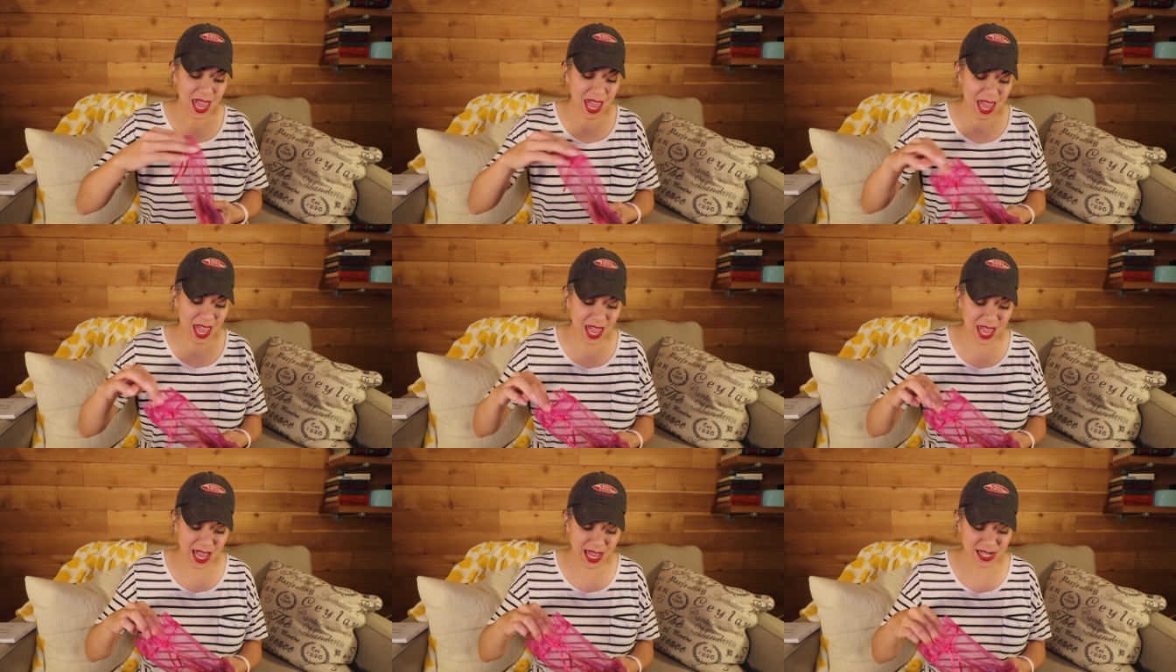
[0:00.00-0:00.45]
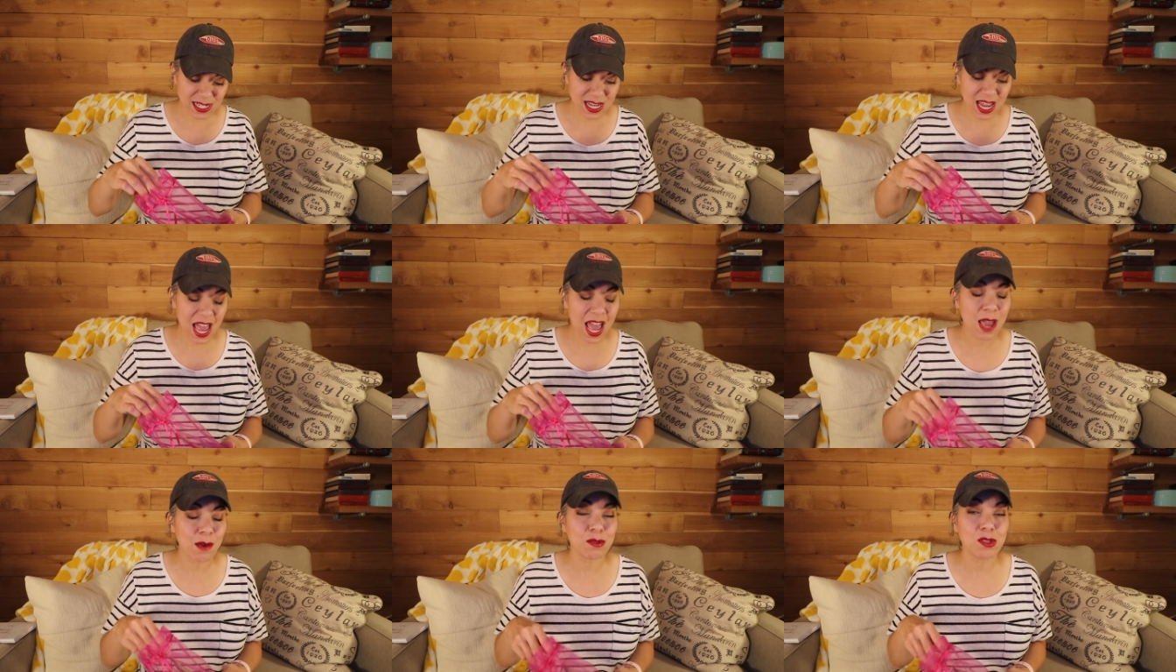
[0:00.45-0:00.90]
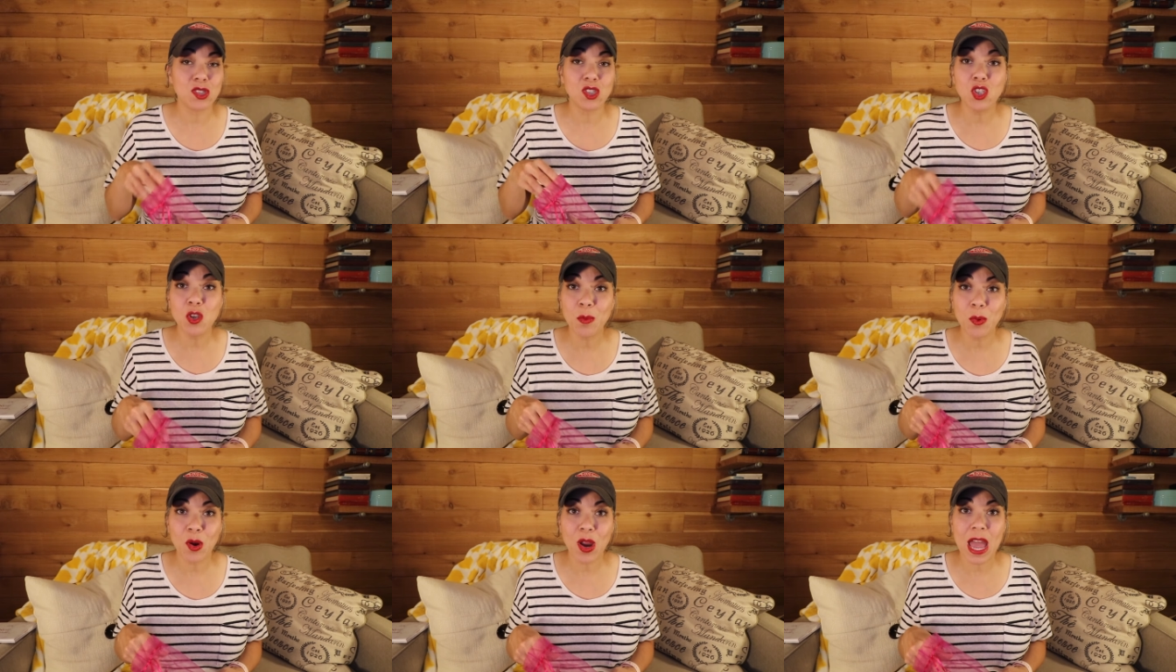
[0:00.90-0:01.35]
and I was
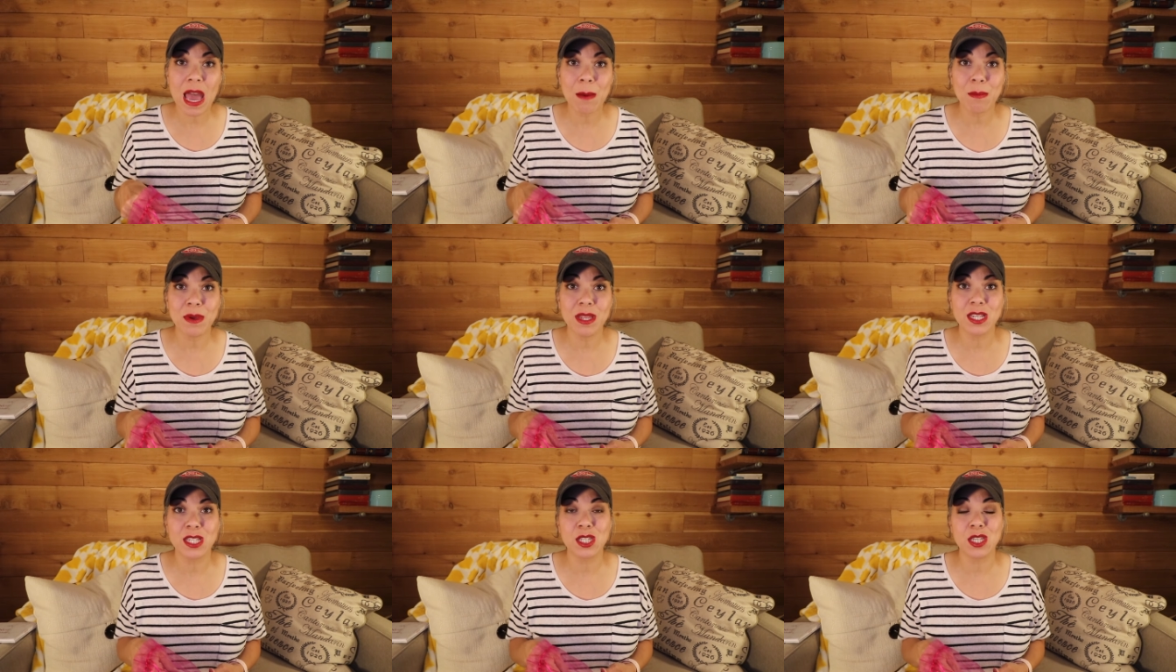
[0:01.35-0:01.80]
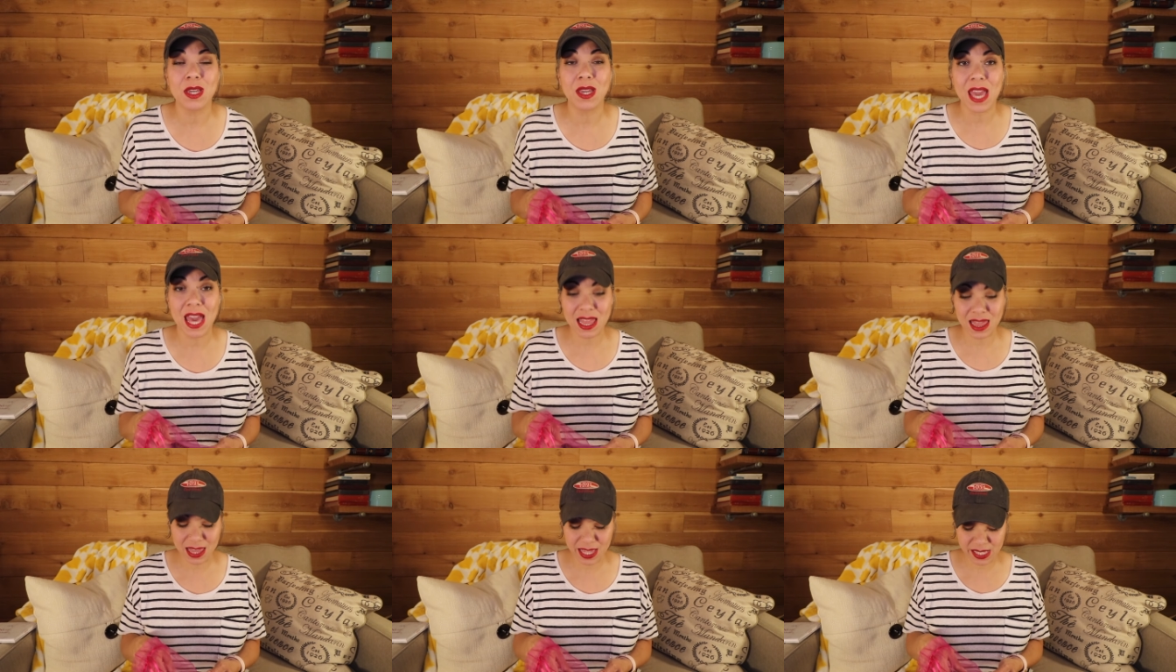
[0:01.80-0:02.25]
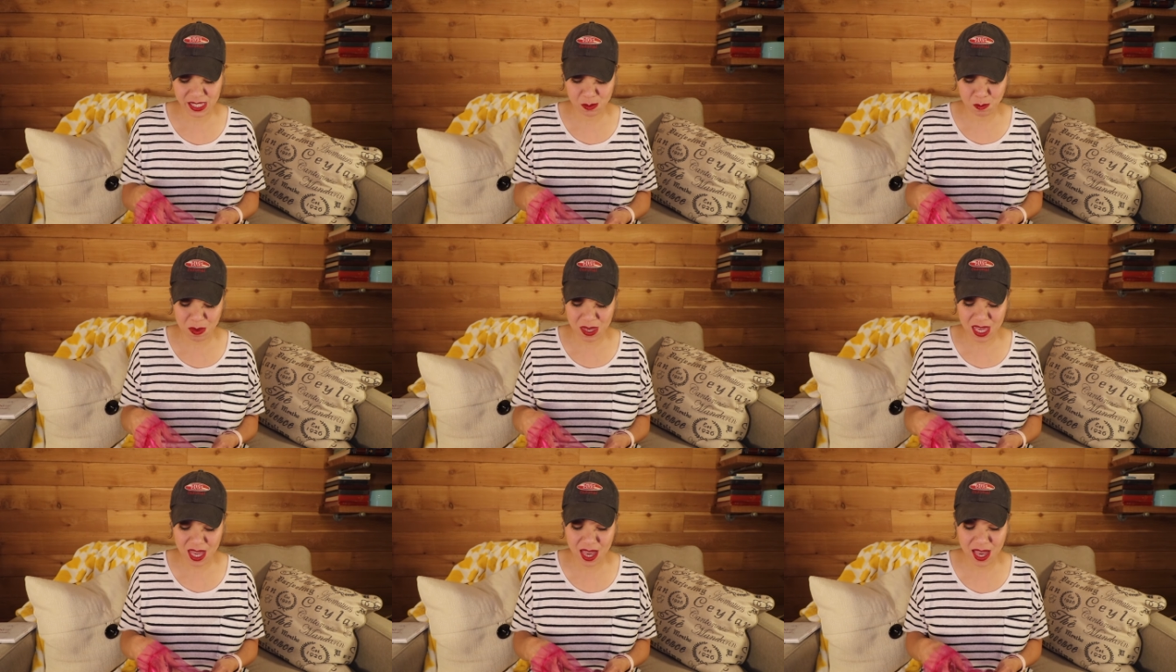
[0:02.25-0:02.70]
super happy to get this
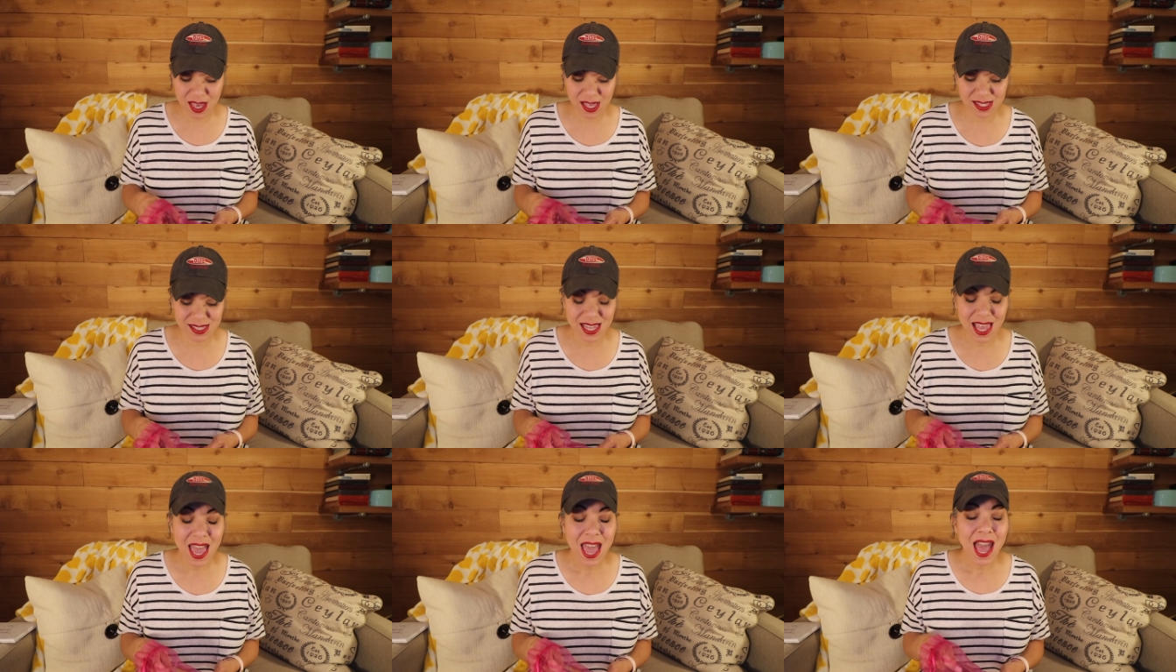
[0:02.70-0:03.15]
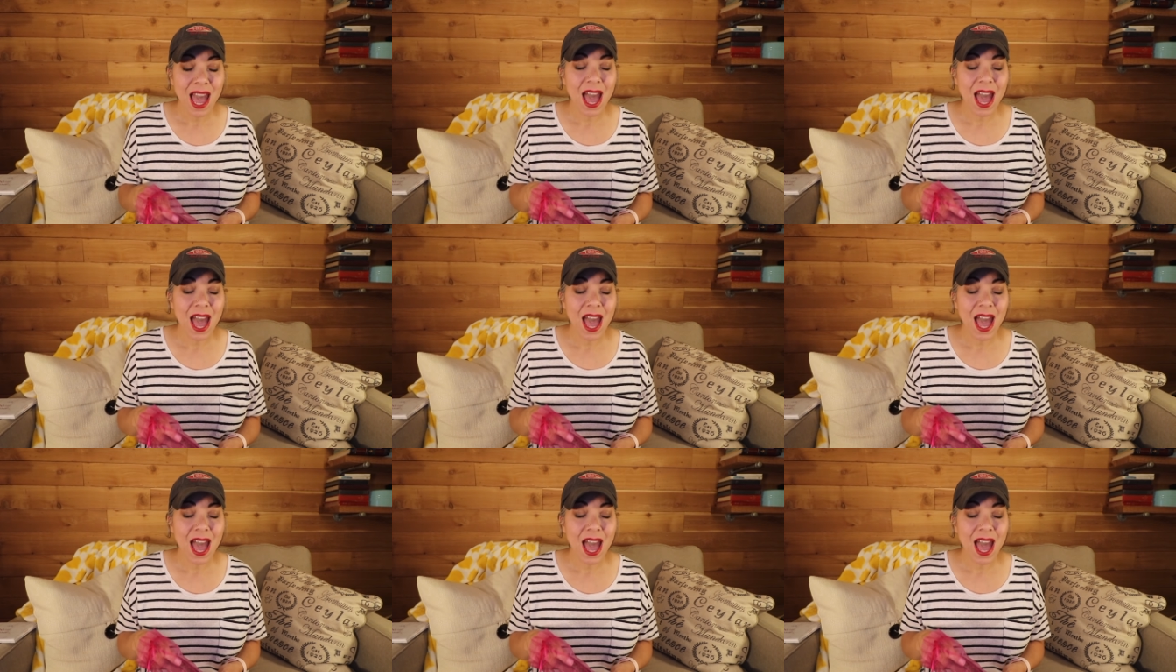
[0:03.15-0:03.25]
because